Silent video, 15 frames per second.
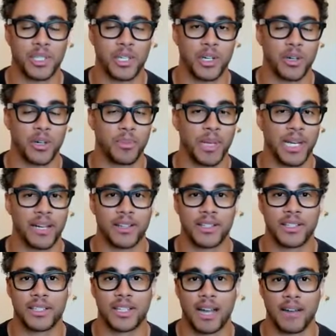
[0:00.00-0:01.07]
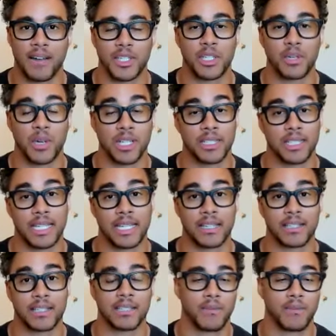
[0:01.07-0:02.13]
So parents obviously wanted to
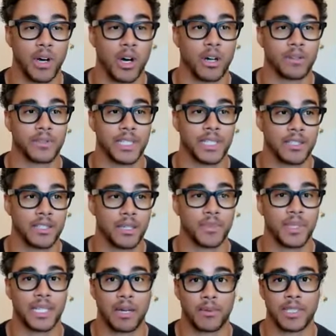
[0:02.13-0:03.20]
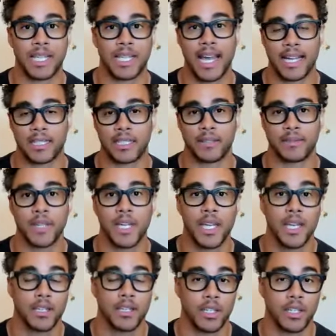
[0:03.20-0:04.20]
get us involved in something that was active,